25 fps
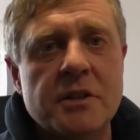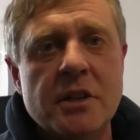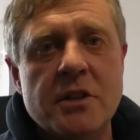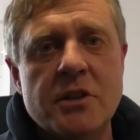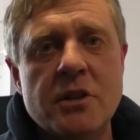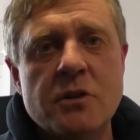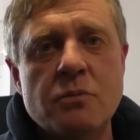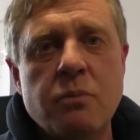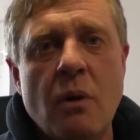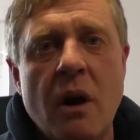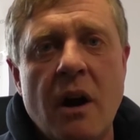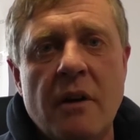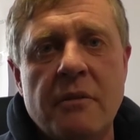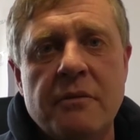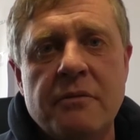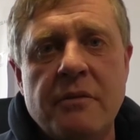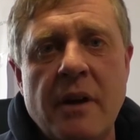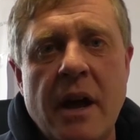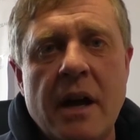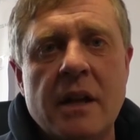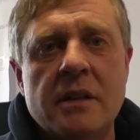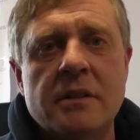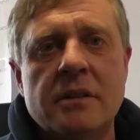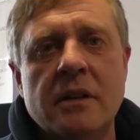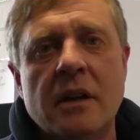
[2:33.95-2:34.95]
This is what I've
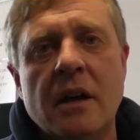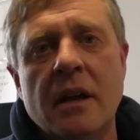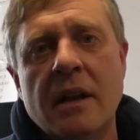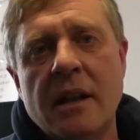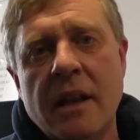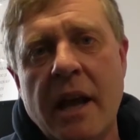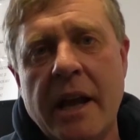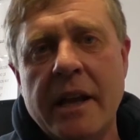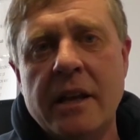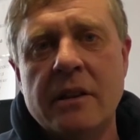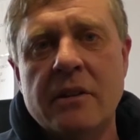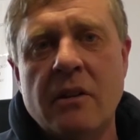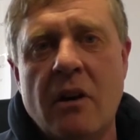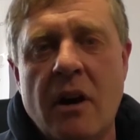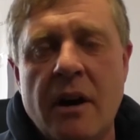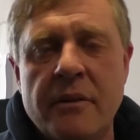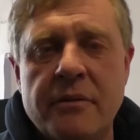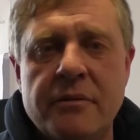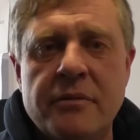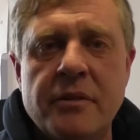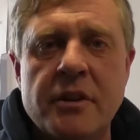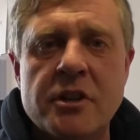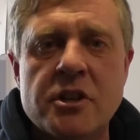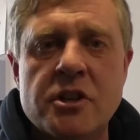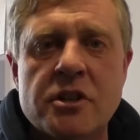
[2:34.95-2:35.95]
found at a lake that I
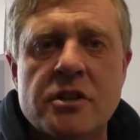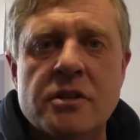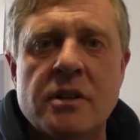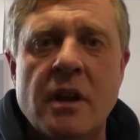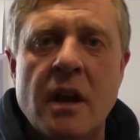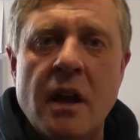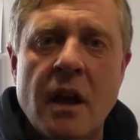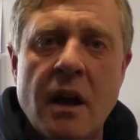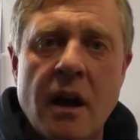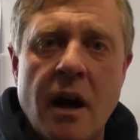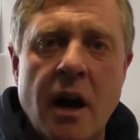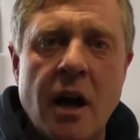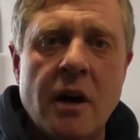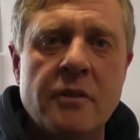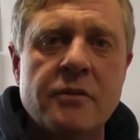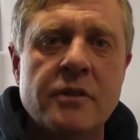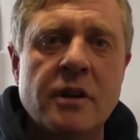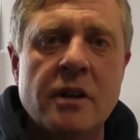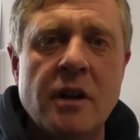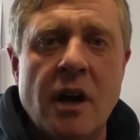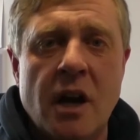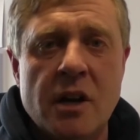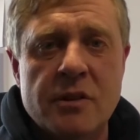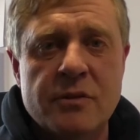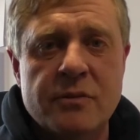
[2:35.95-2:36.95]
fished over
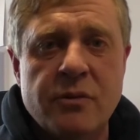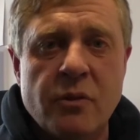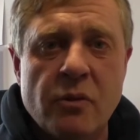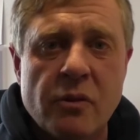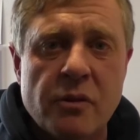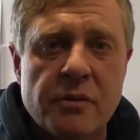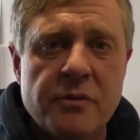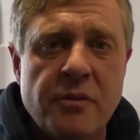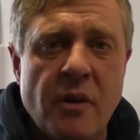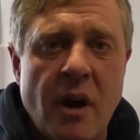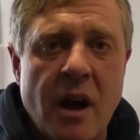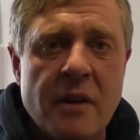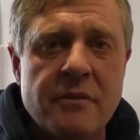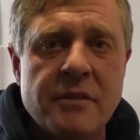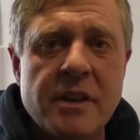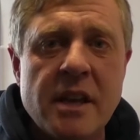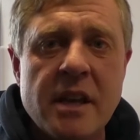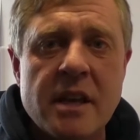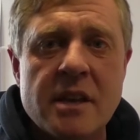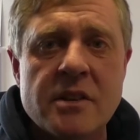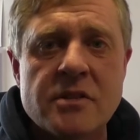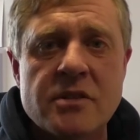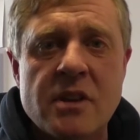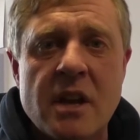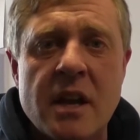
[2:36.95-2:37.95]
the last 4 or 5
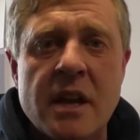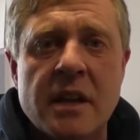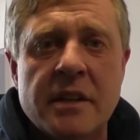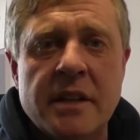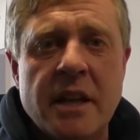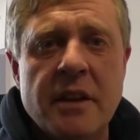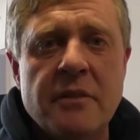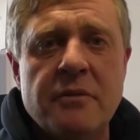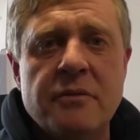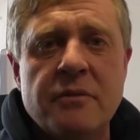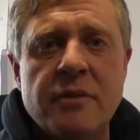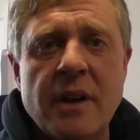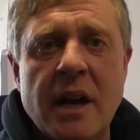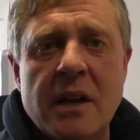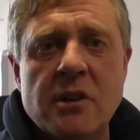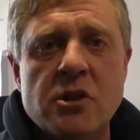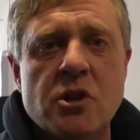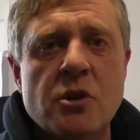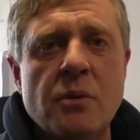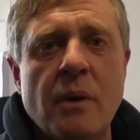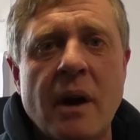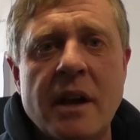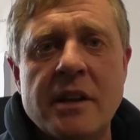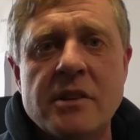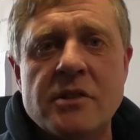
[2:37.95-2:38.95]
years. It
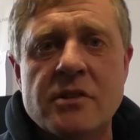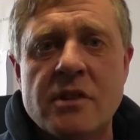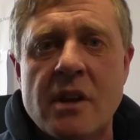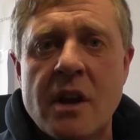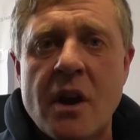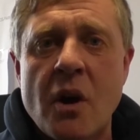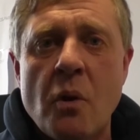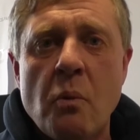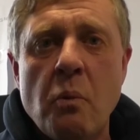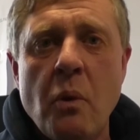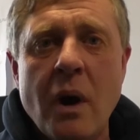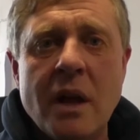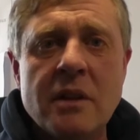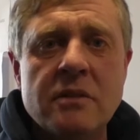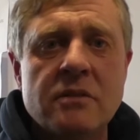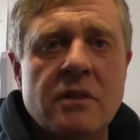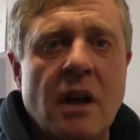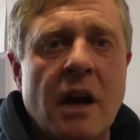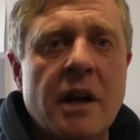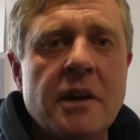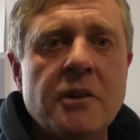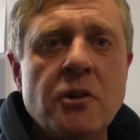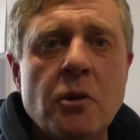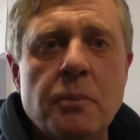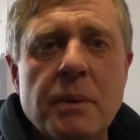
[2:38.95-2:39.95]
fluctuates. One
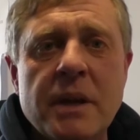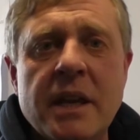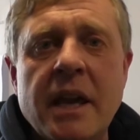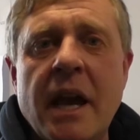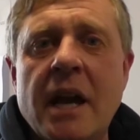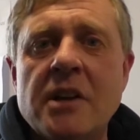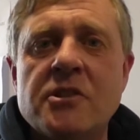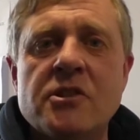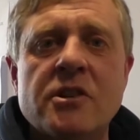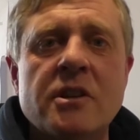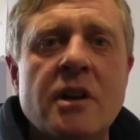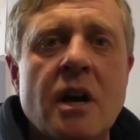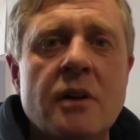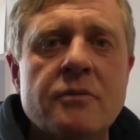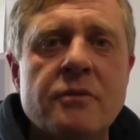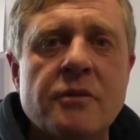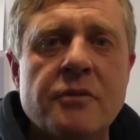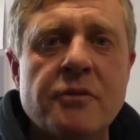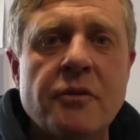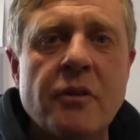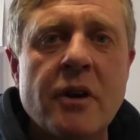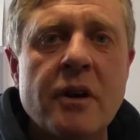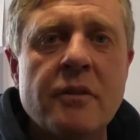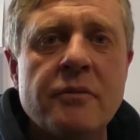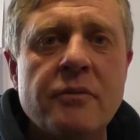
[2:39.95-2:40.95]
day you'll be catching over
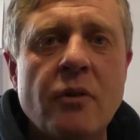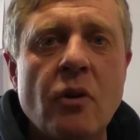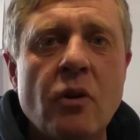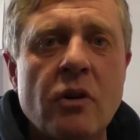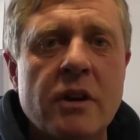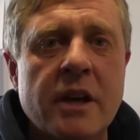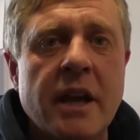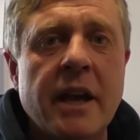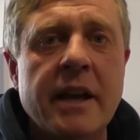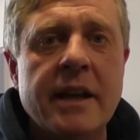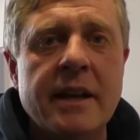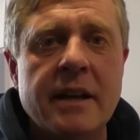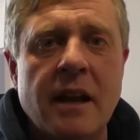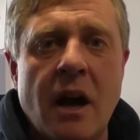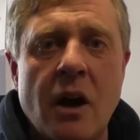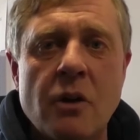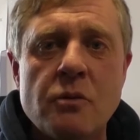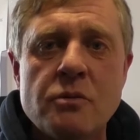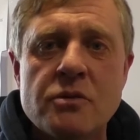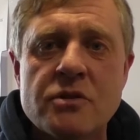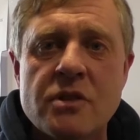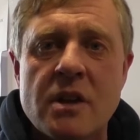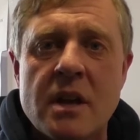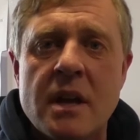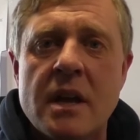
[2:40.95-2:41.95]
3 or 4
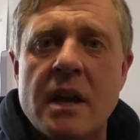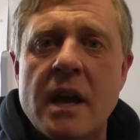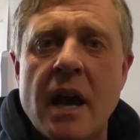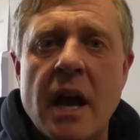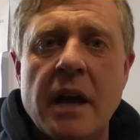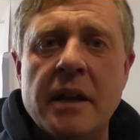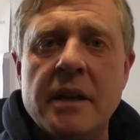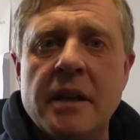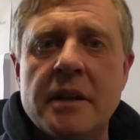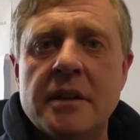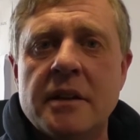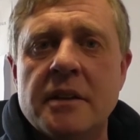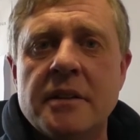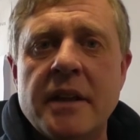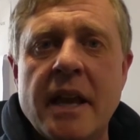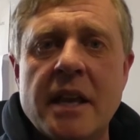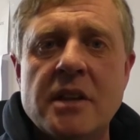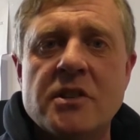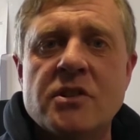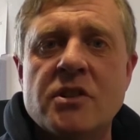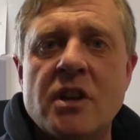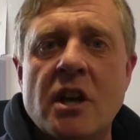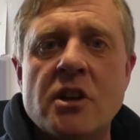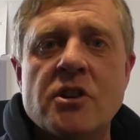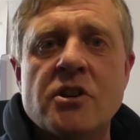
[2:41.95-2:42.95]
kilos, and in the
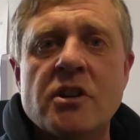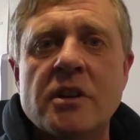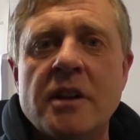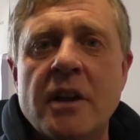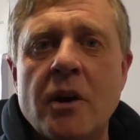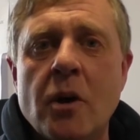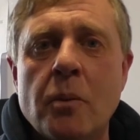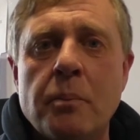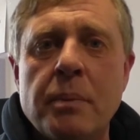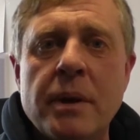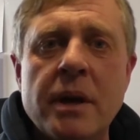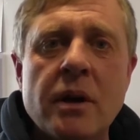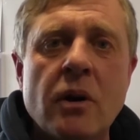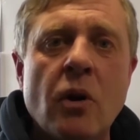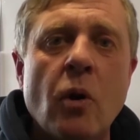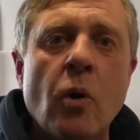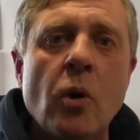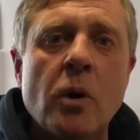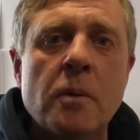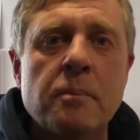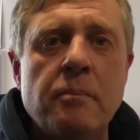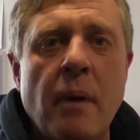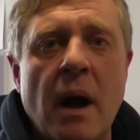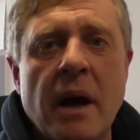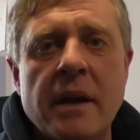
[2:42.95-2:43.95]
next session it'll be a
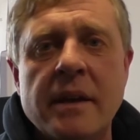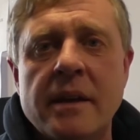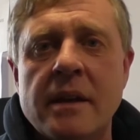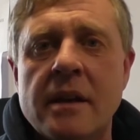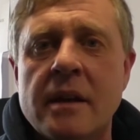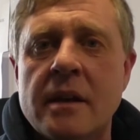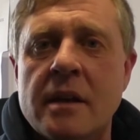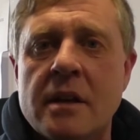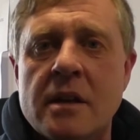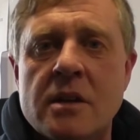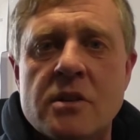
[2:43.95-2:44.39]
hook bait.